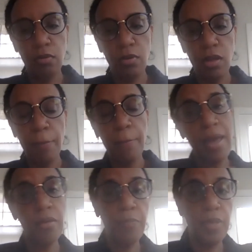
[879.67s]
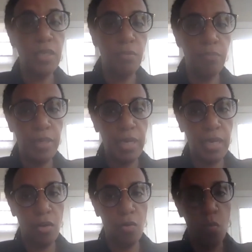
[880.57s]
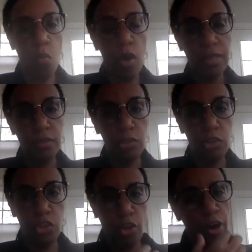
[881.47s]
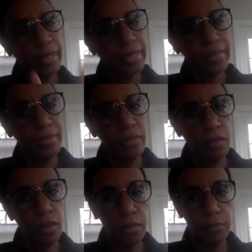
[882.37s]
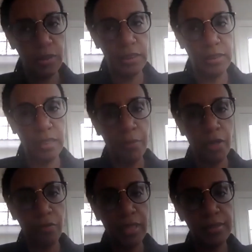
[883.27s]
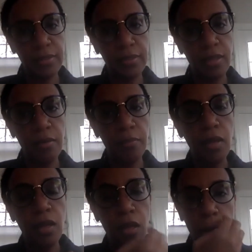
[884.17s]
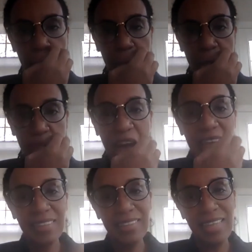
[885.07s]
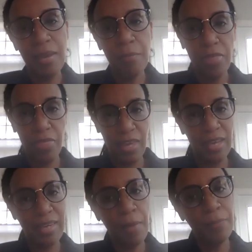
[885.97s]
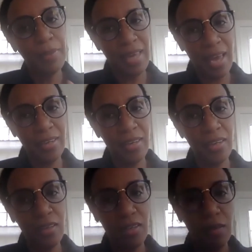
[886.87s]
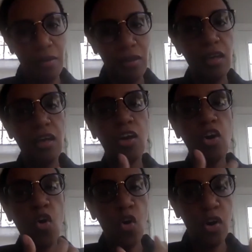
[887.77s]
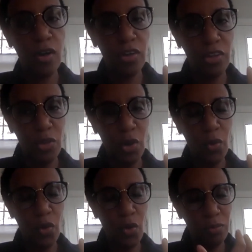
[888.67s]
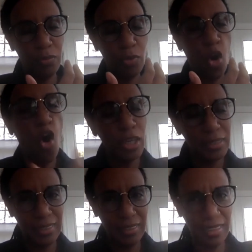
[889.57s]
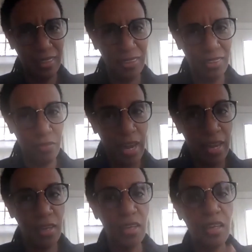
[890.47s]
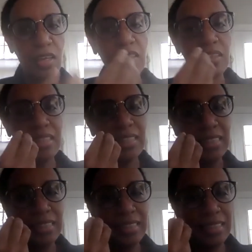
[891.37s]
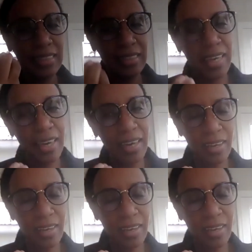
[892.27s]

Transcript: in my opinion, being what started systemic racism, that same thing that began it, caught, causes it, right? This sick